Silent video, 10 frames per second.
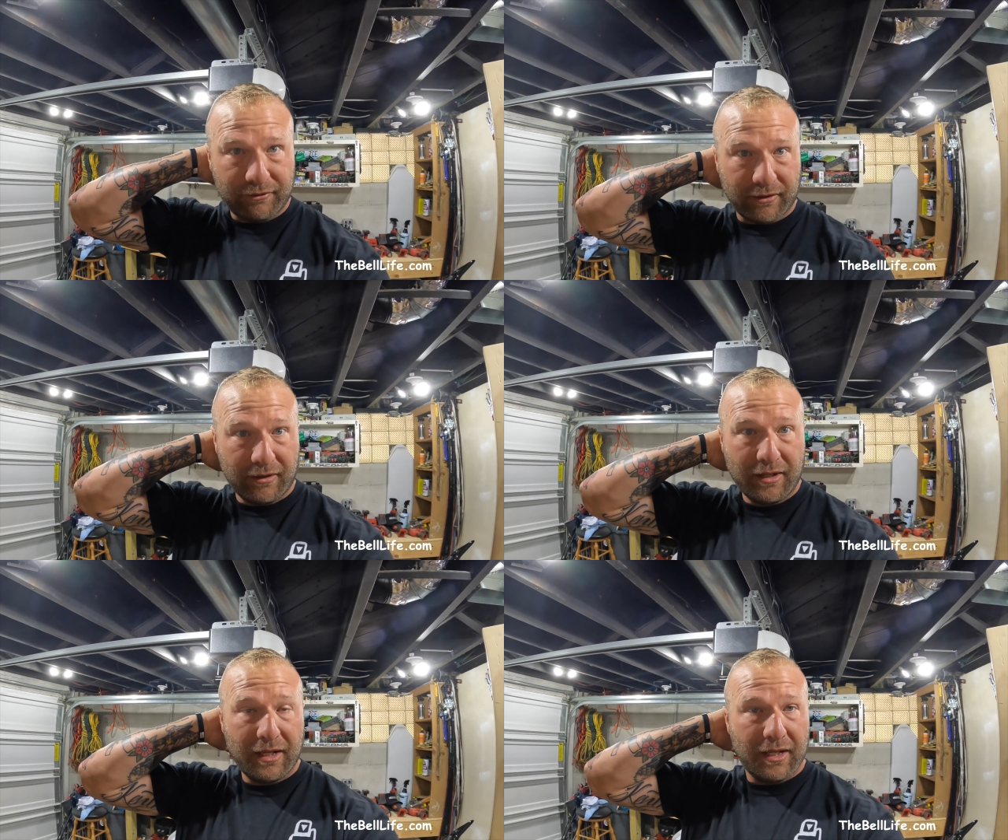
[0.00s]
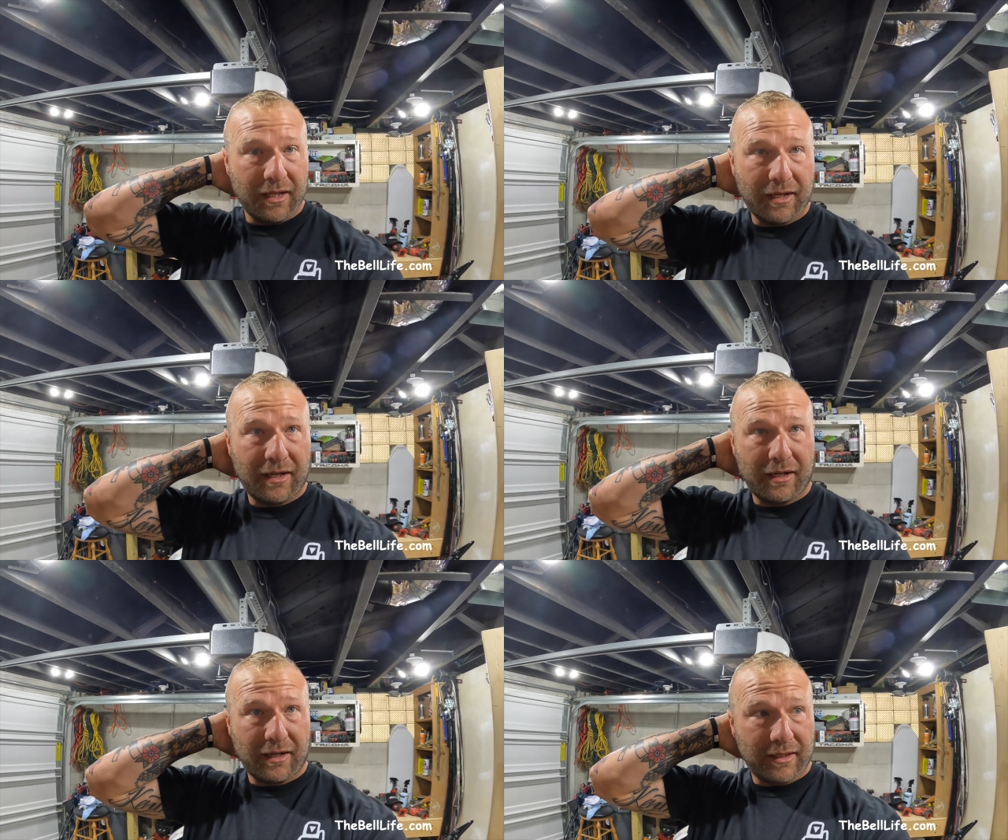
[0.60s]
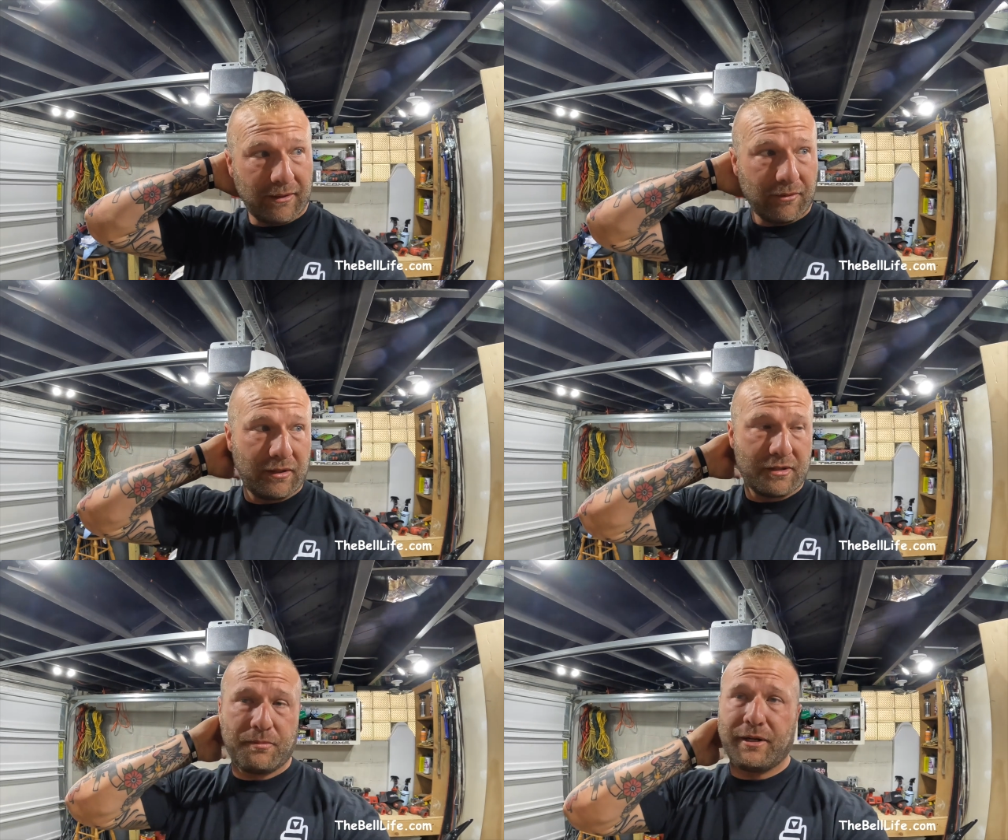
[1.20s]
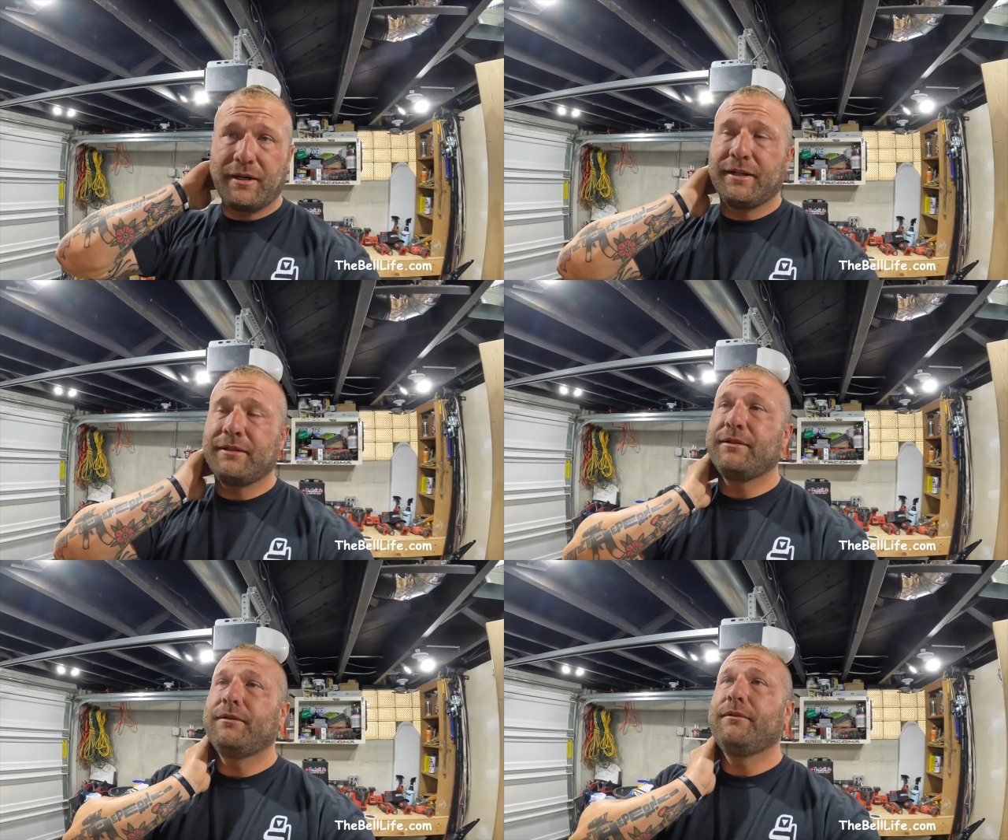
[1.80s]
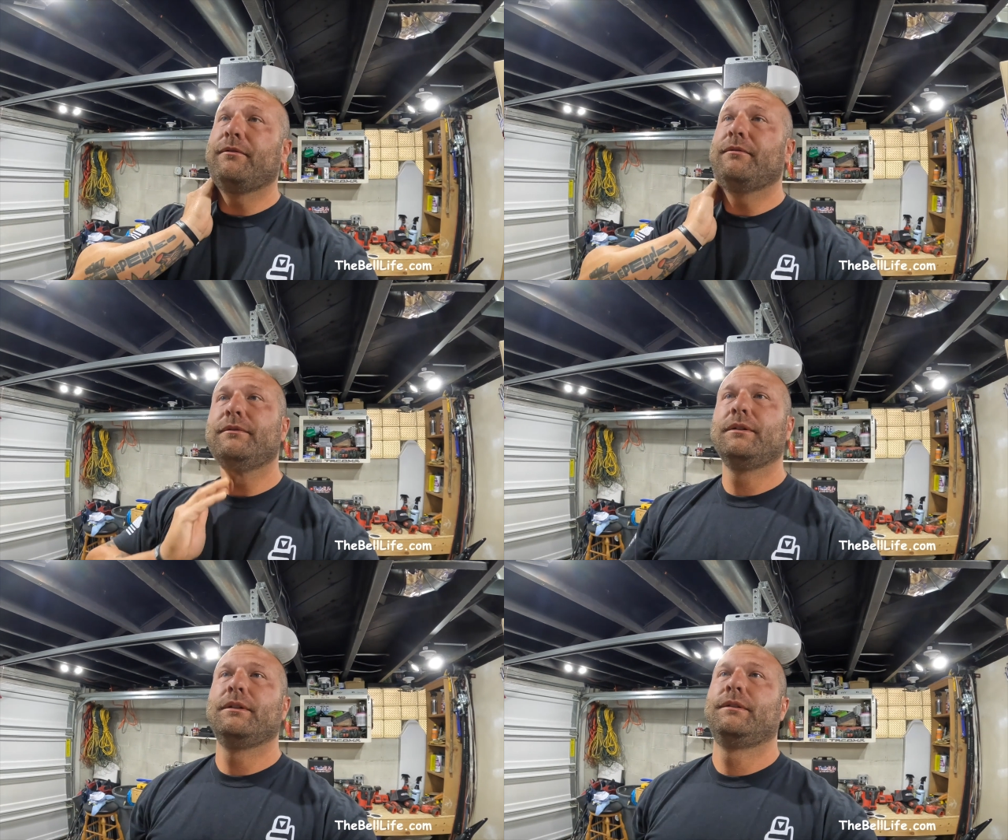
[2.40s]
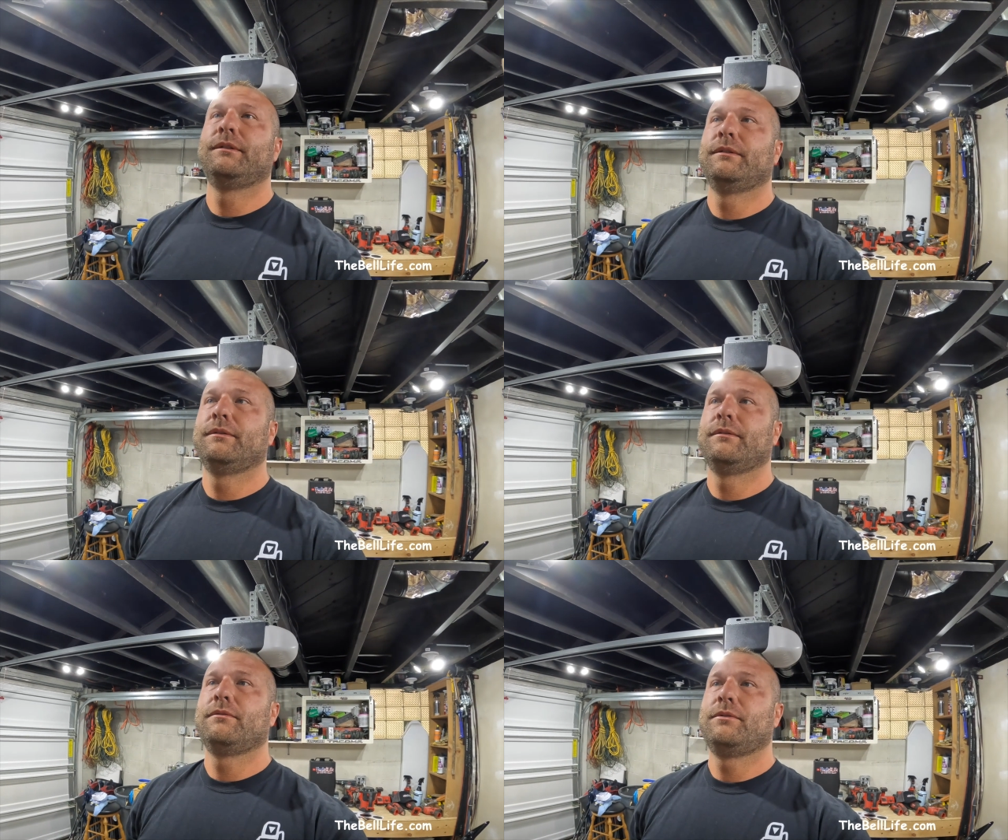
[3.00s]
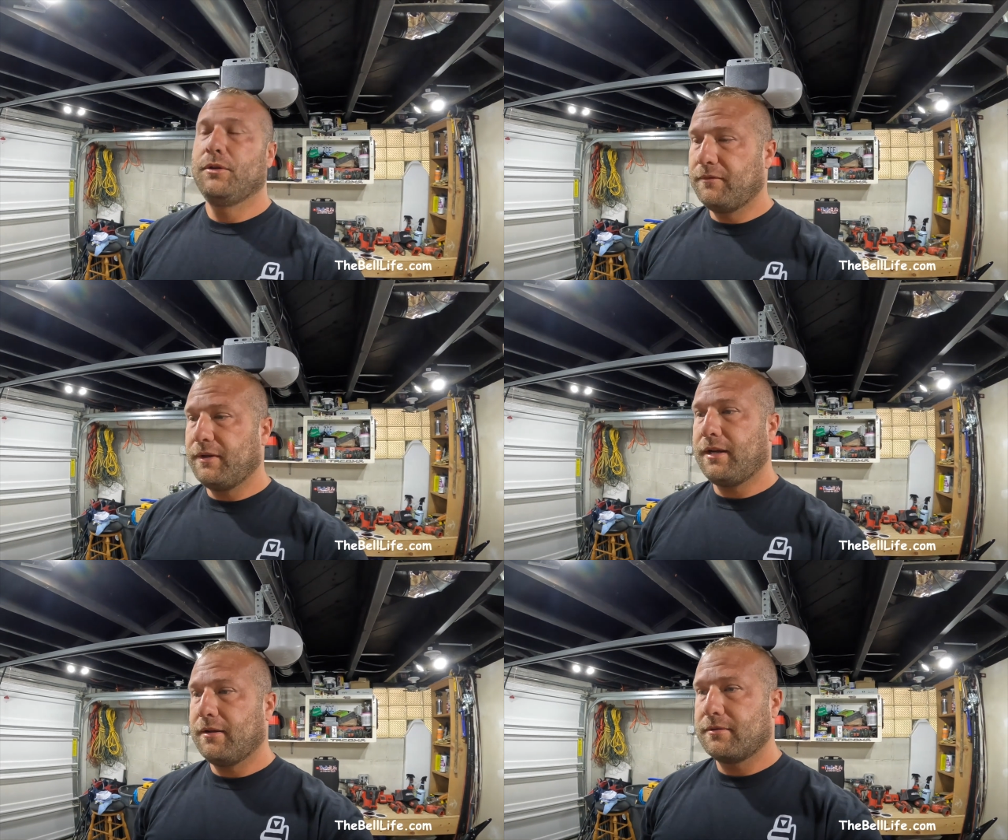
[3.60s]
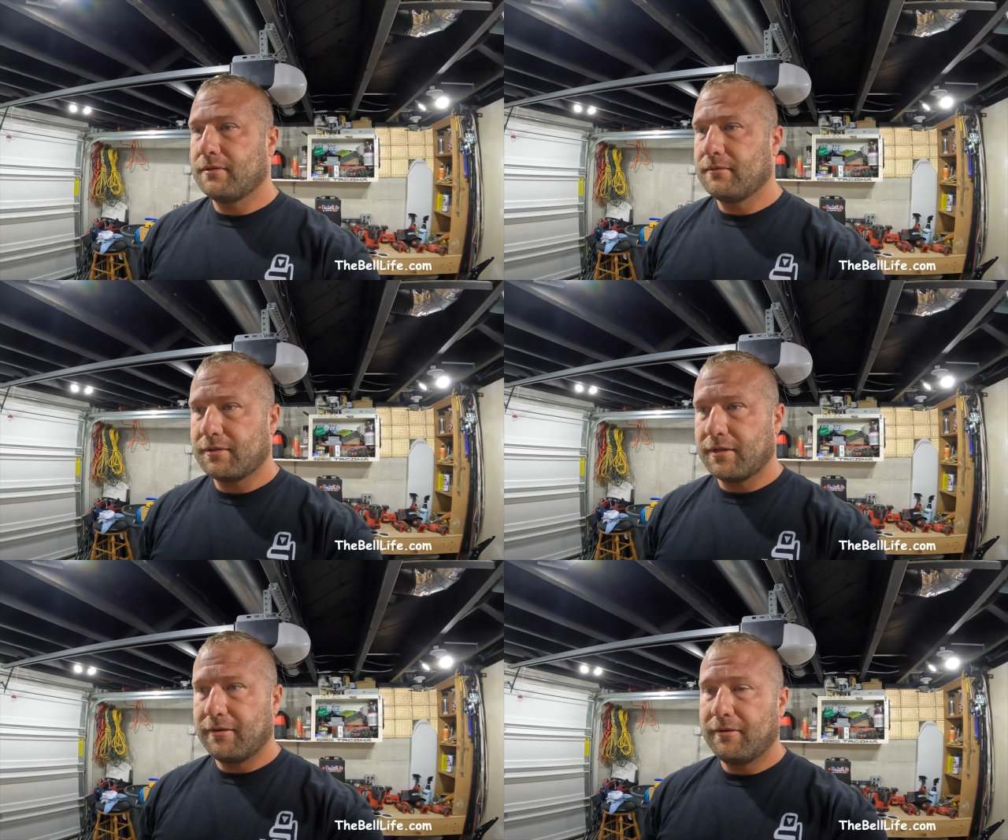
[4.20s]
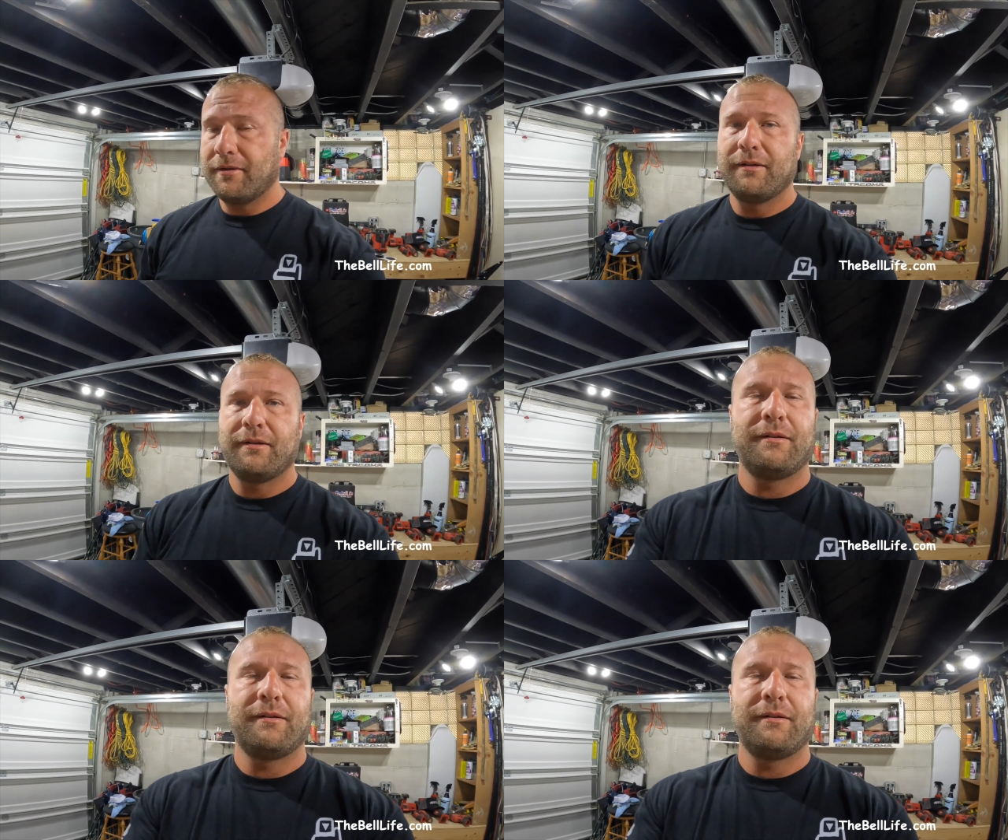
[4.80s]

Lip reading: So I think we're going to split it into 2 videos. So